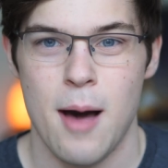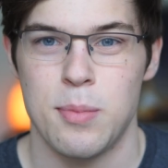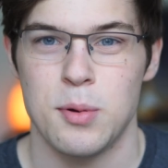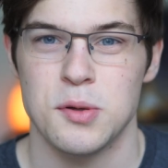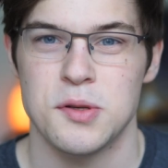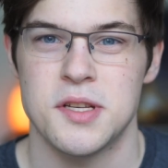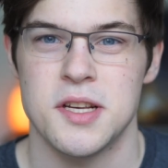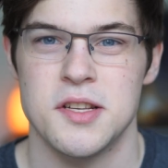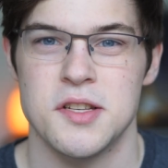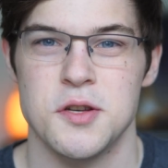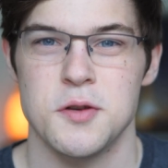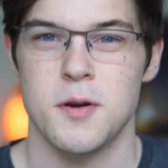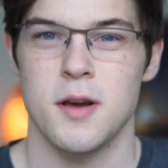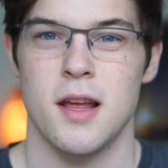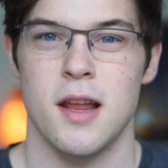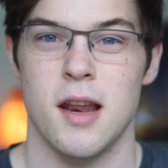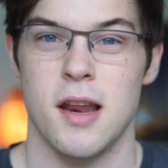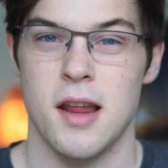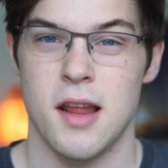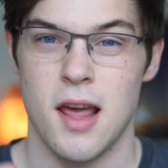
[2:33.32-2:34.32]
Apple says you
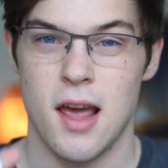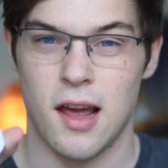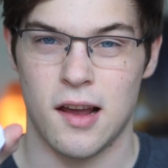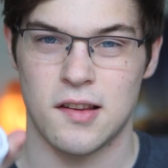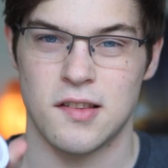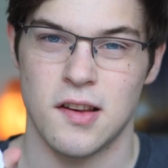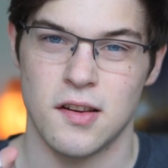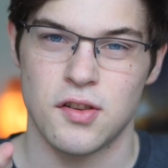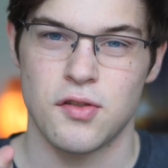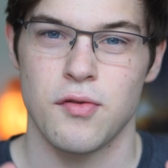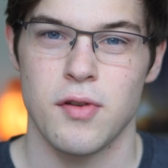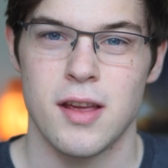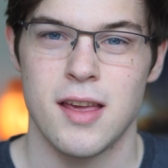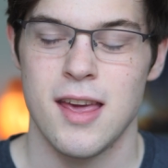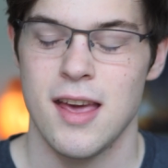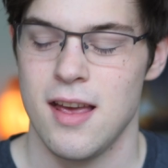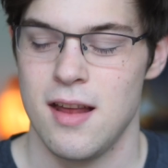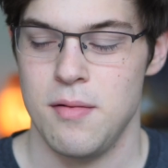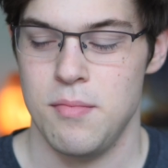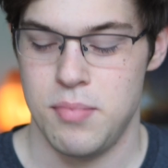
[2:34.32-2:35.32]
get an accessory
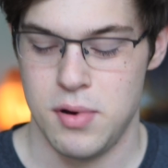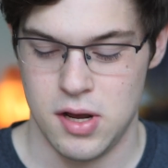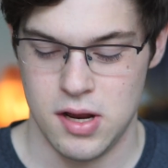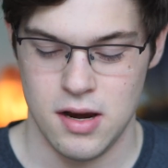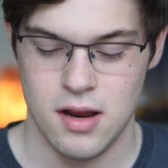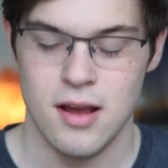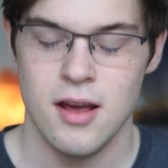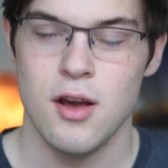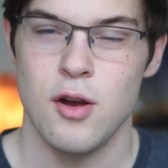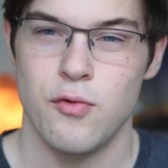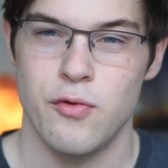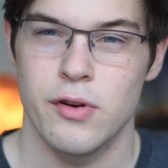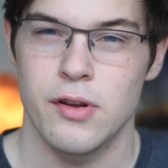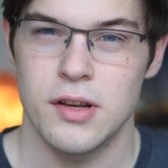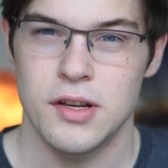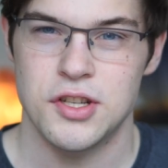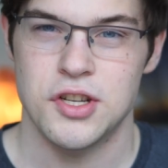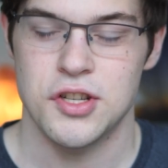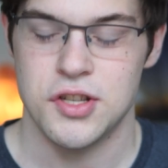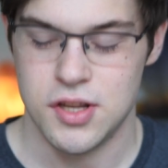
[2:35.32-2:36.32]
kit, but really
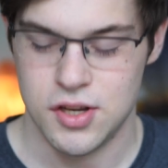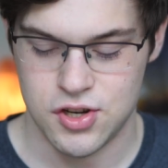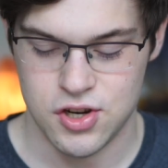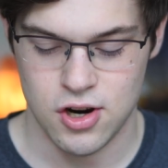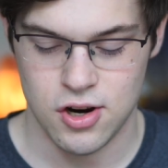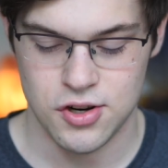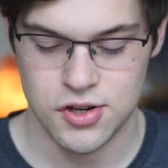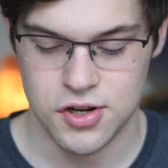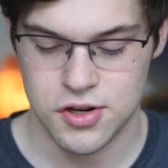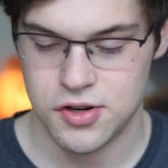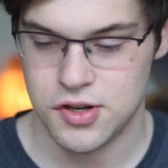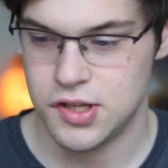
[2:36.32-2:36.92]
it's just the charger.